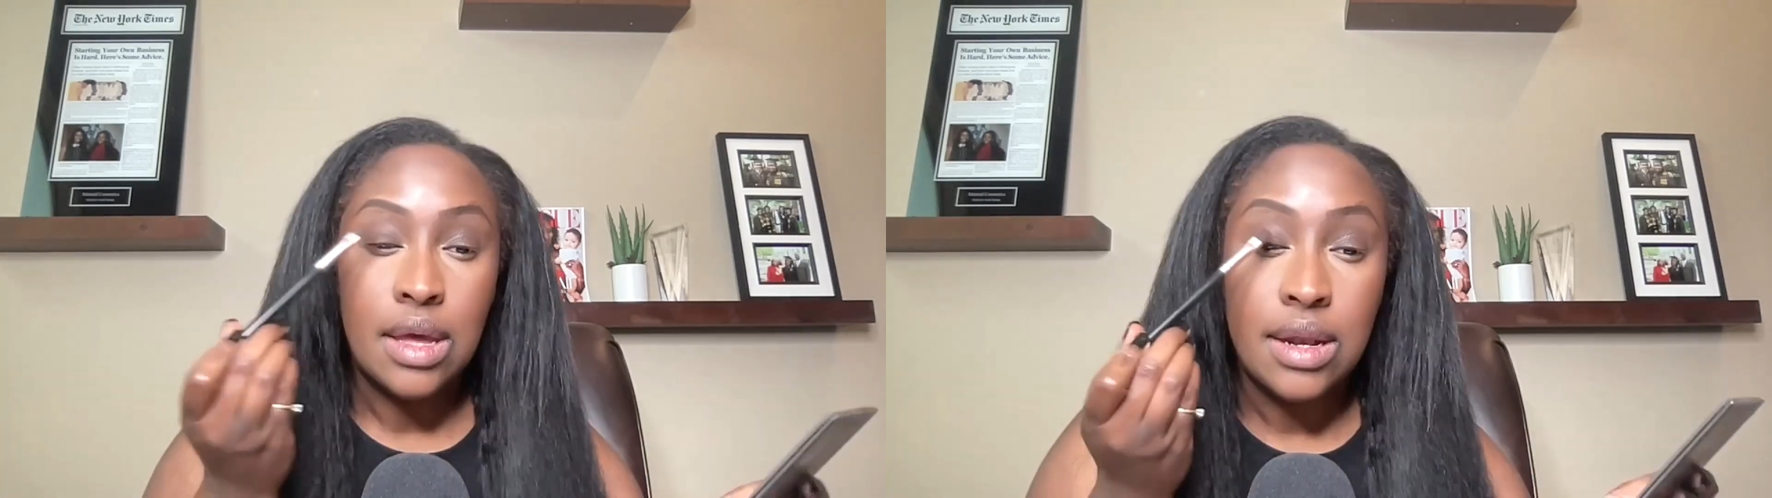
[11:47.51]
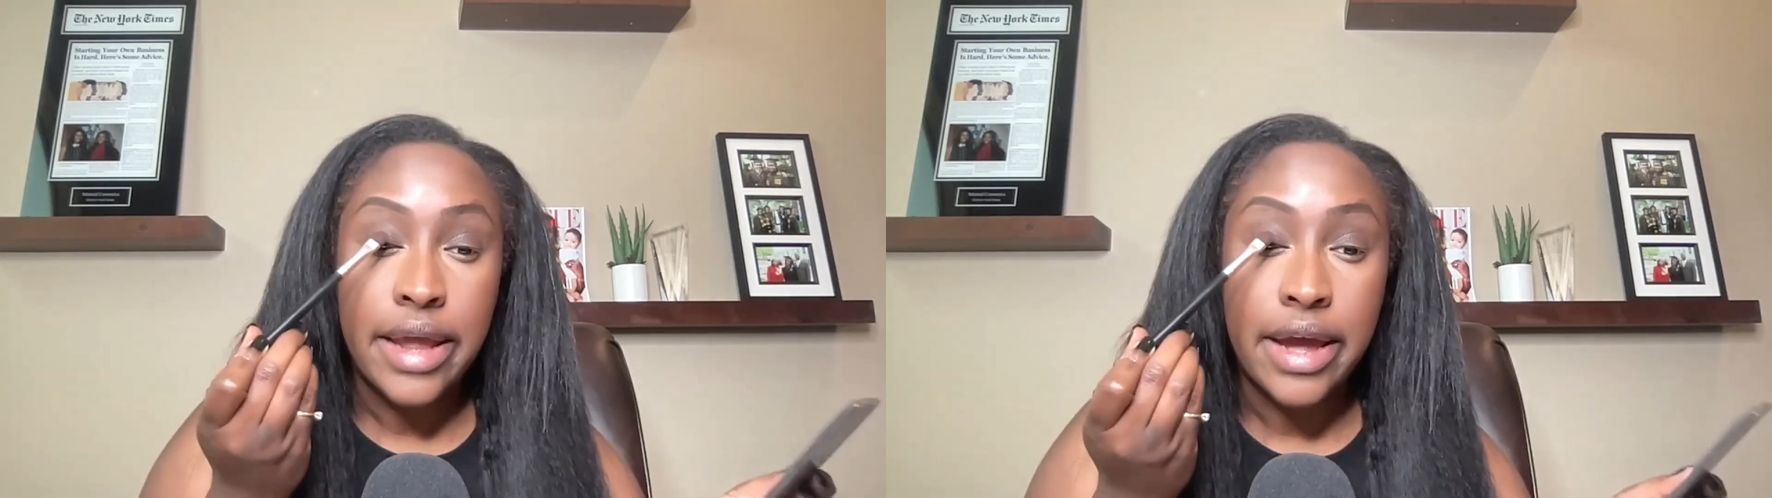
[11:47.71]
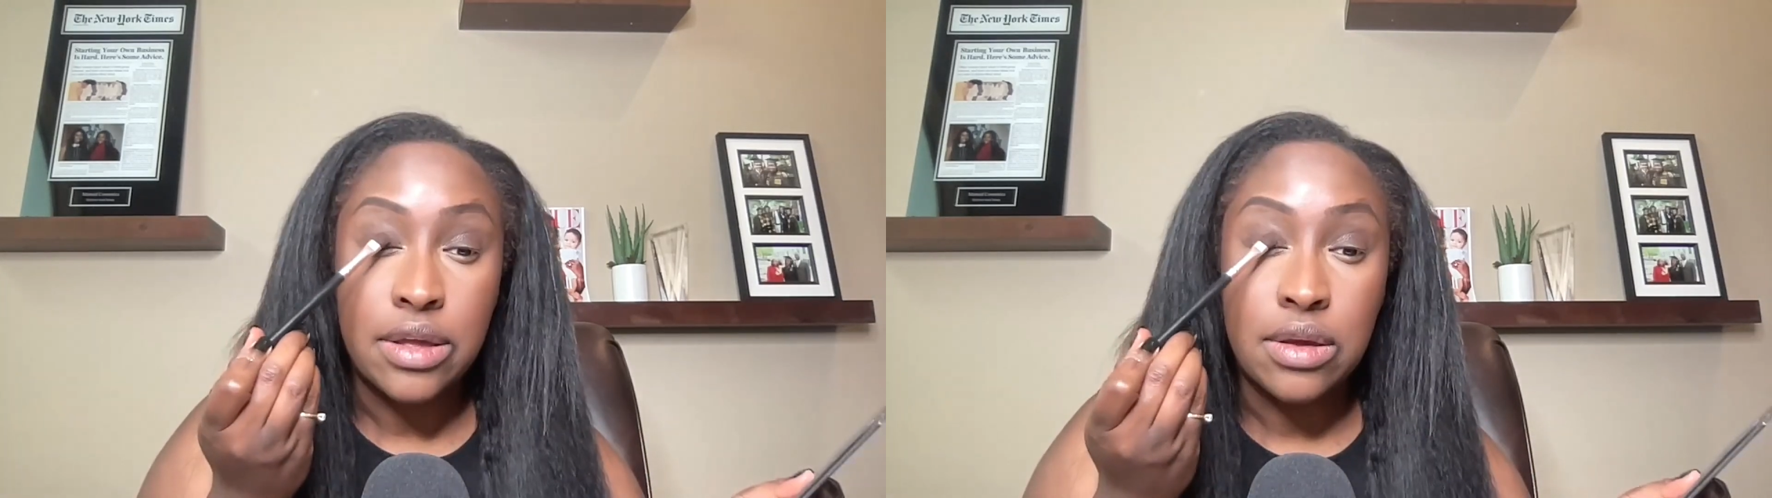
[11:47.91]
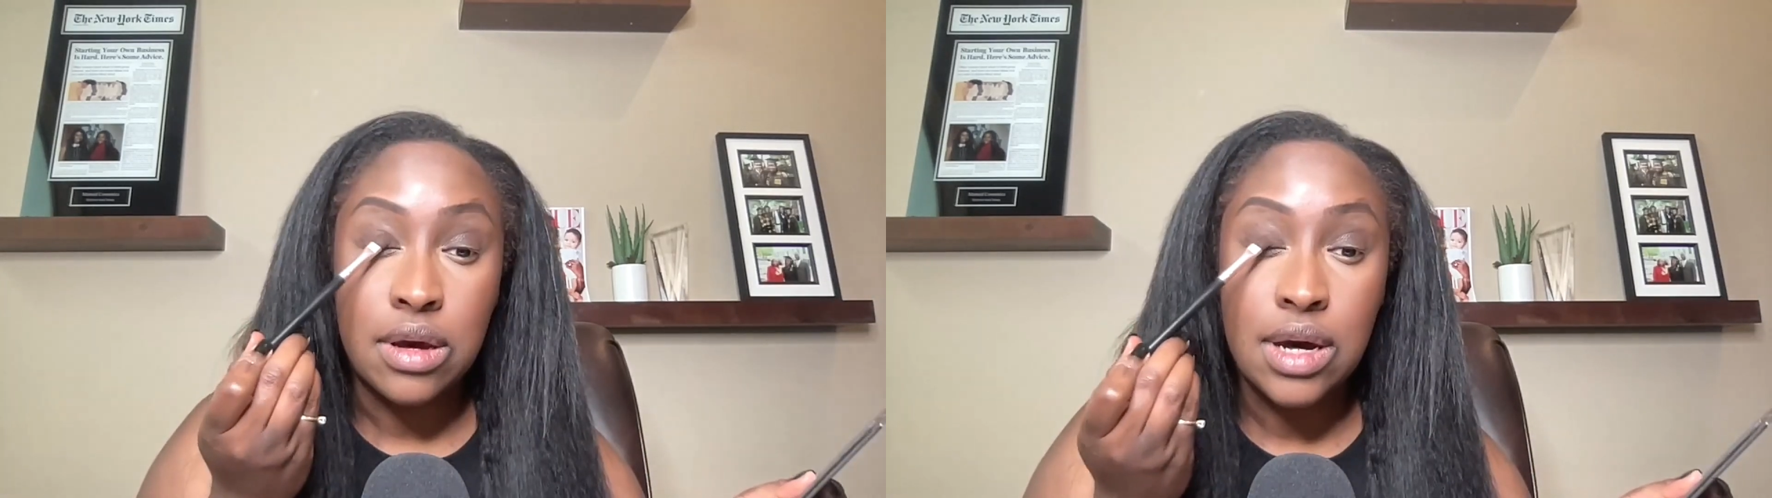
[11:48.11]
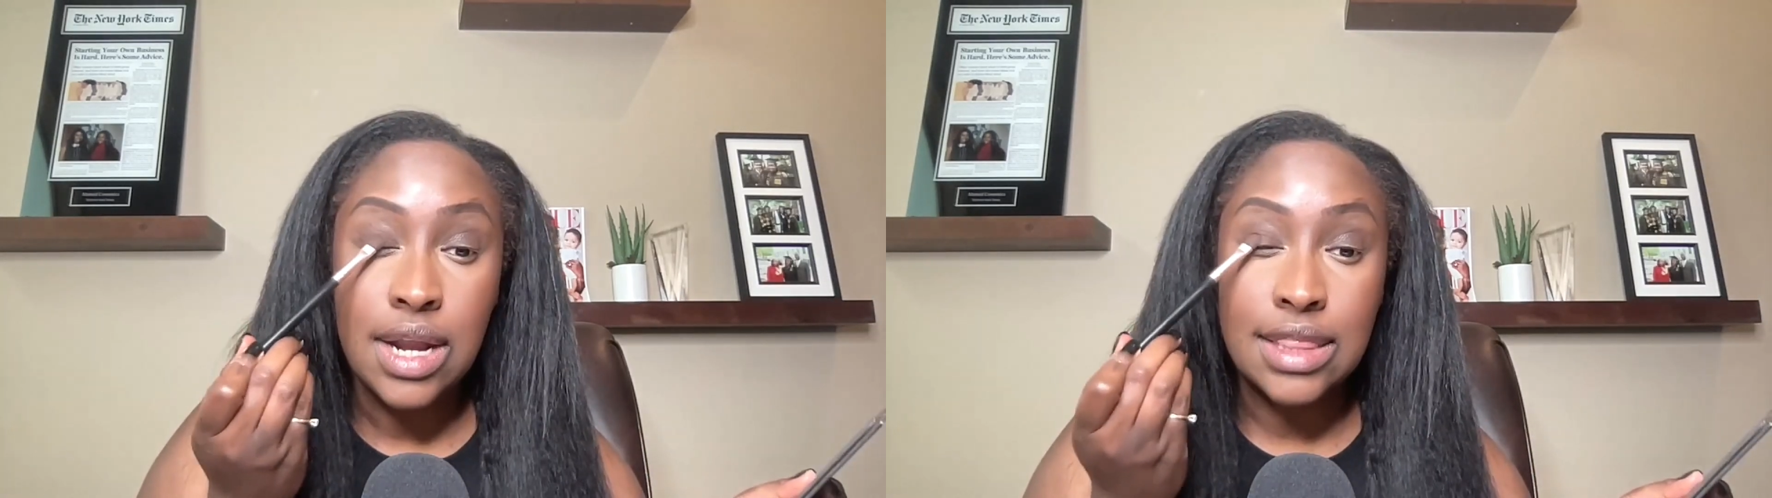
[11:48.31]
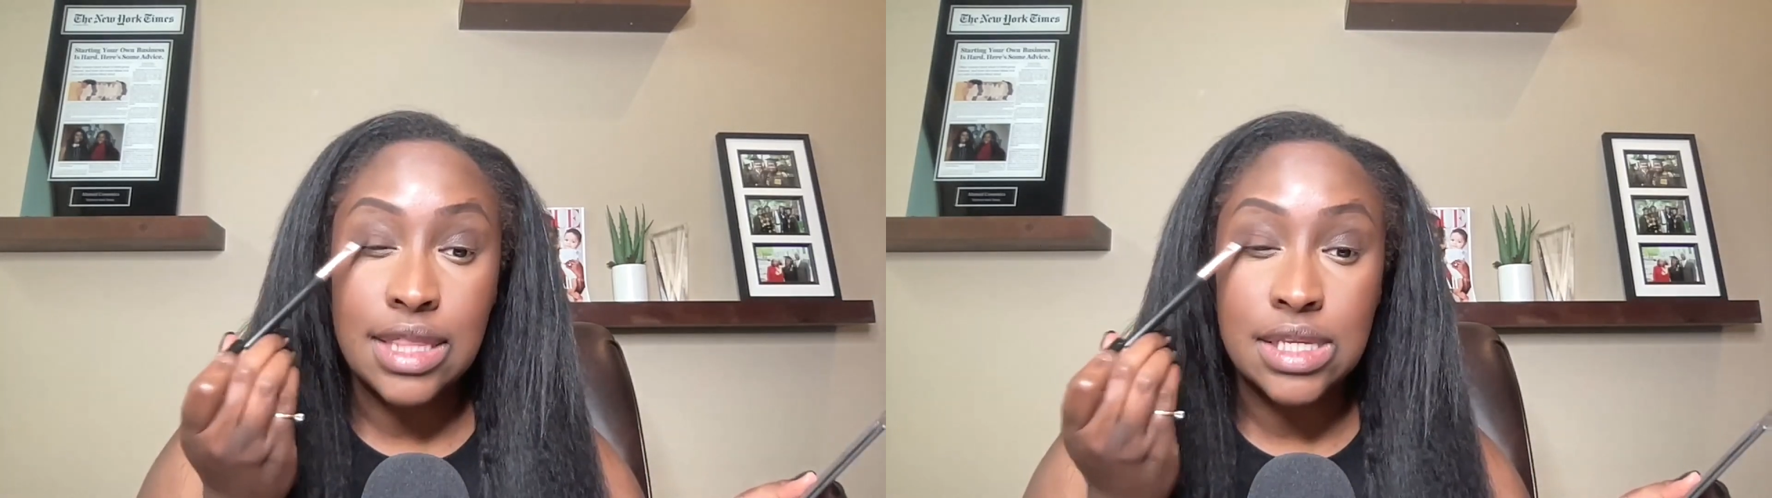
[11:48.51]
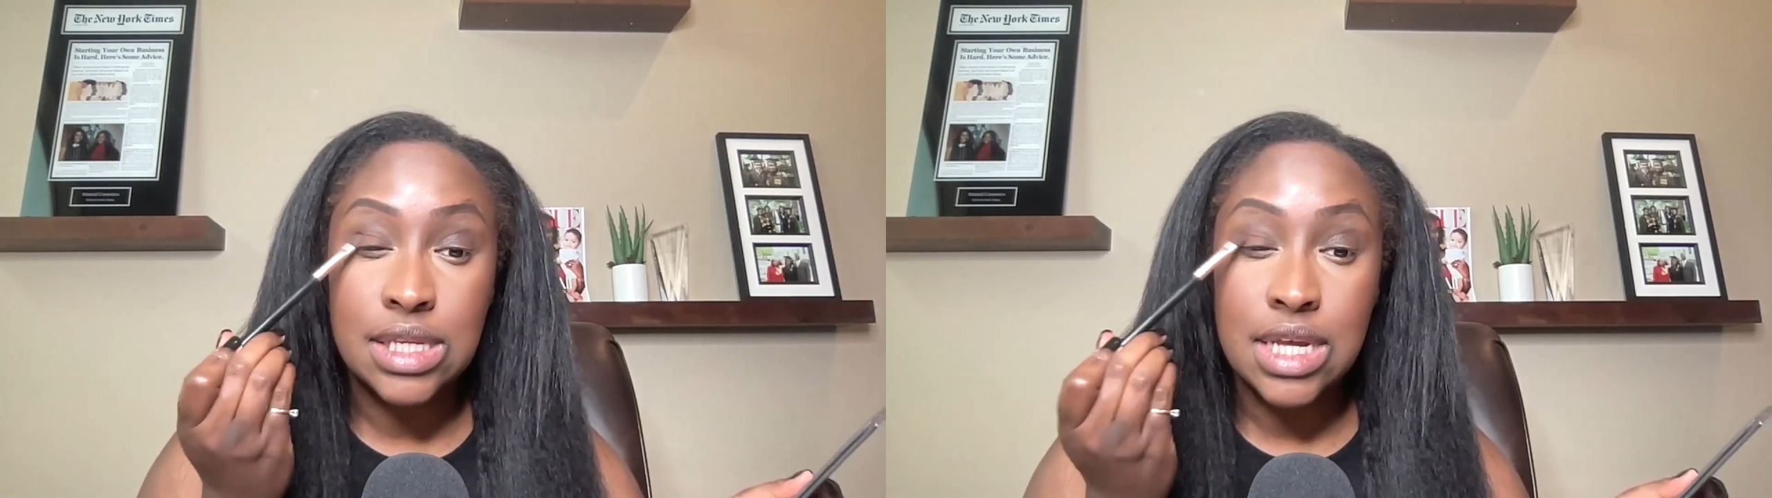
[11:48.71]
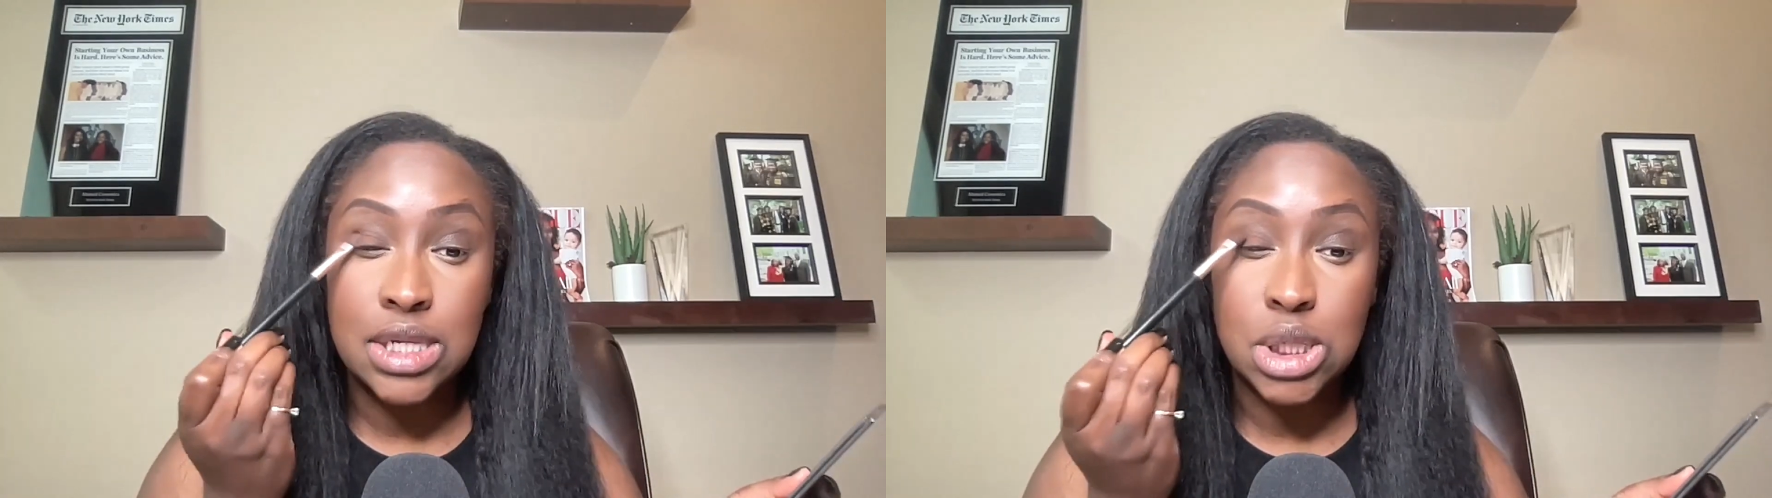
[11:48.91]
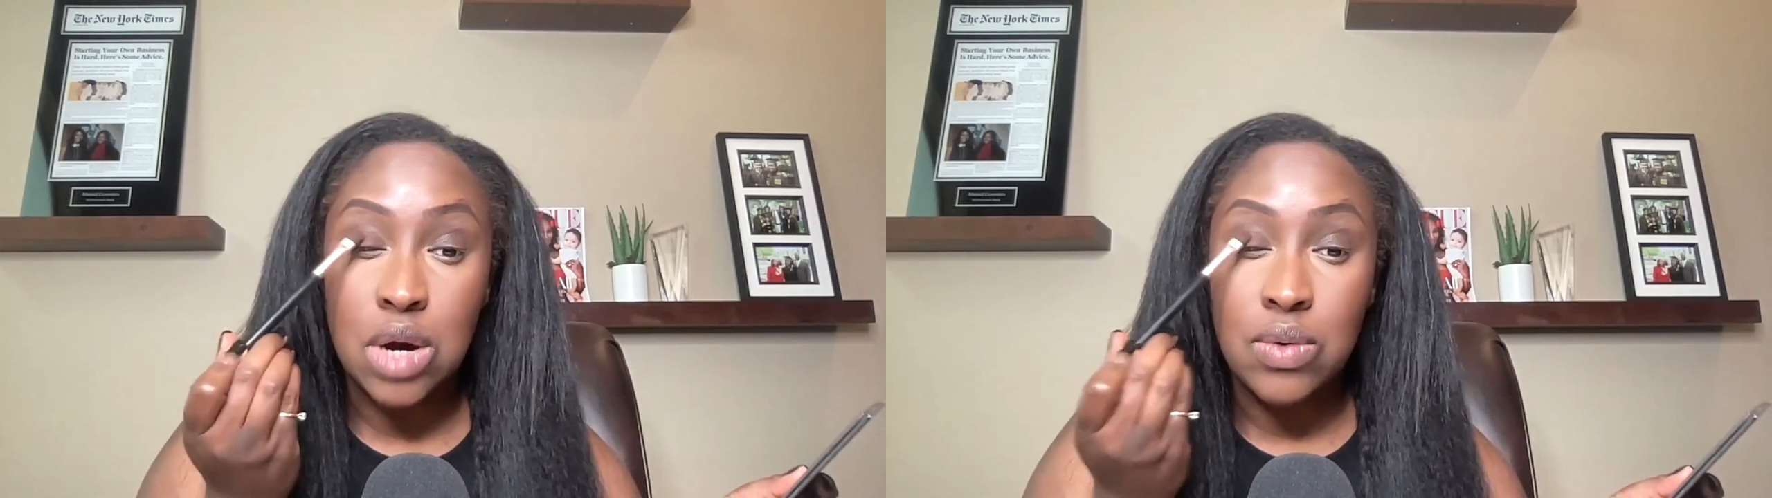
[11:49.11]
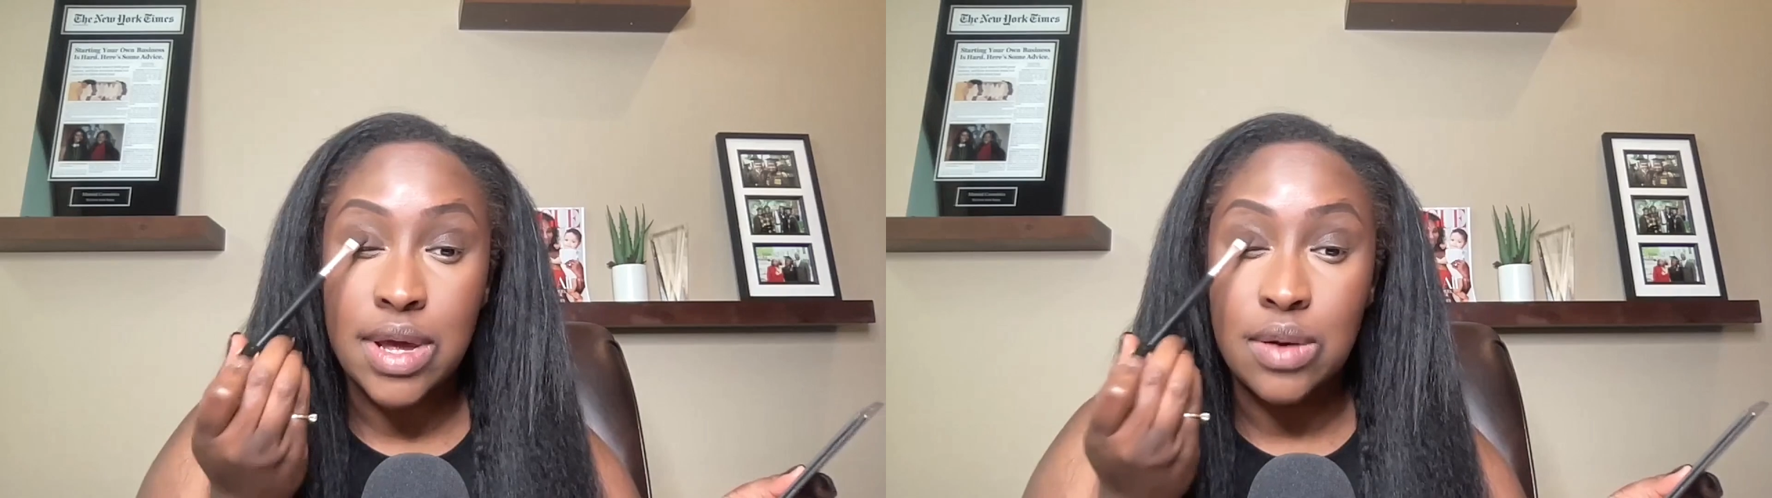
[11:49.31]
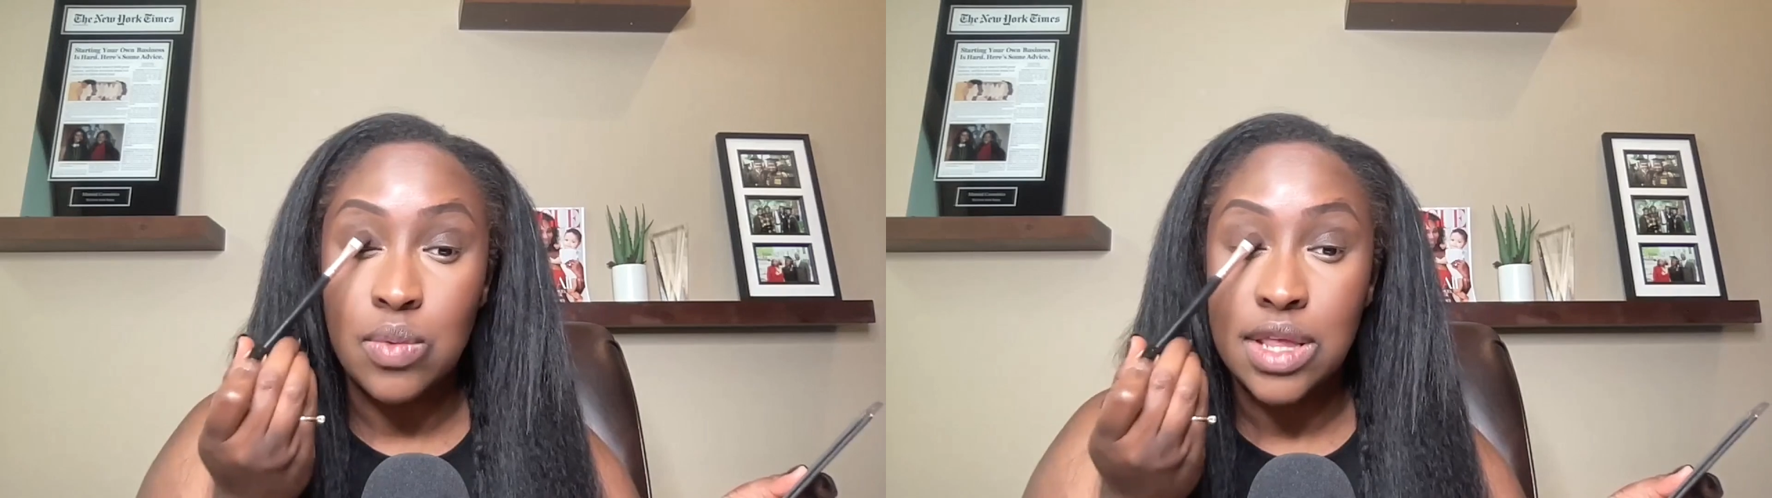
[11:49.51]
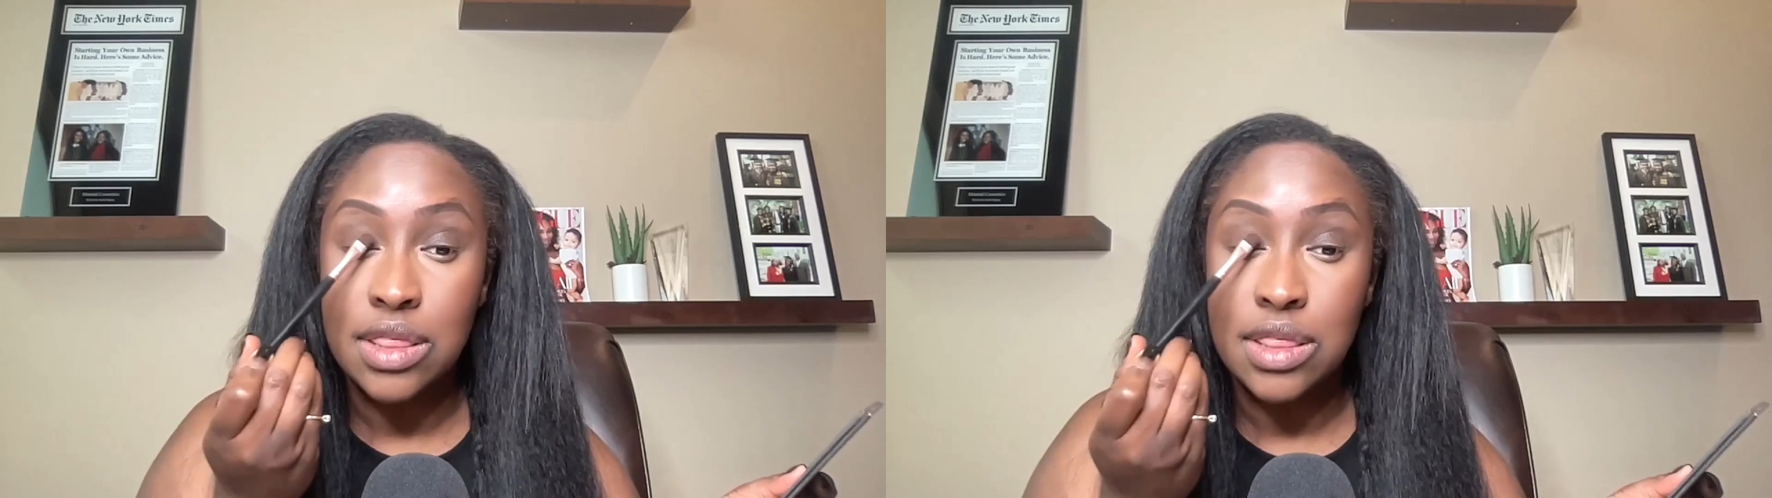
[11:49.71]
Now you could at this stage go in with